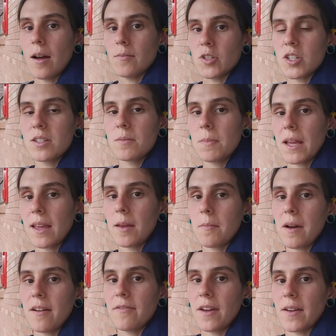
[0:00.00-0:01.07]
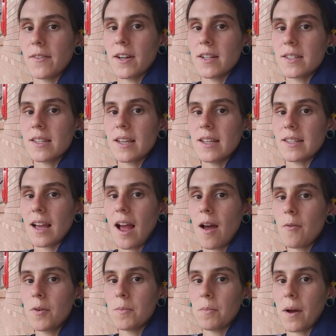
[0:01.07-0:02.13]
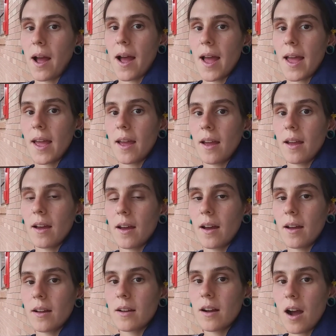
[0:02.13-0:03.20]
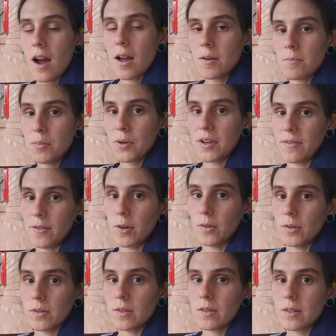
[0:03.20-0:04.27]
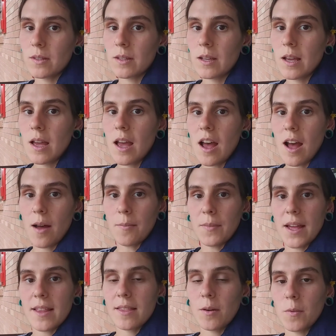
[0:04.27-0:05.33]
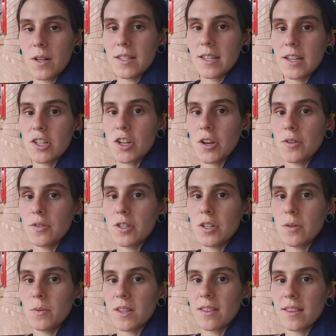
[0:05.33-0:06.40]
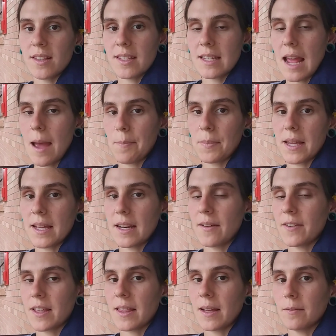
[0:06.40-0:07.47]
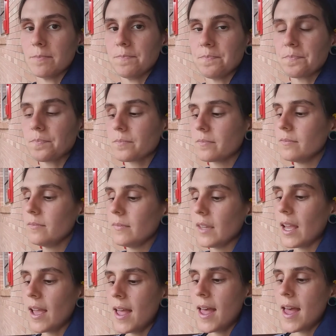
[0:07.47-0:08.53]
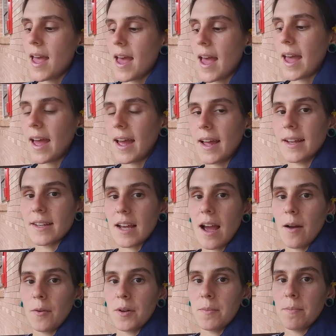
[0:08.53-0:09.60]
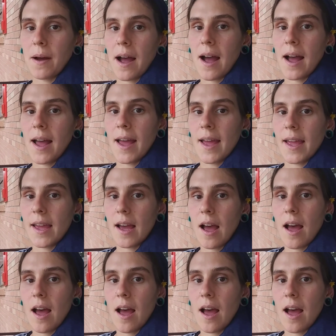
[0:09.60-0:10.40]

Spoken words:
just picking my favorites, is I would buy cotton pre-folds, like the ones I showed you with the snappy and everything. And I would buy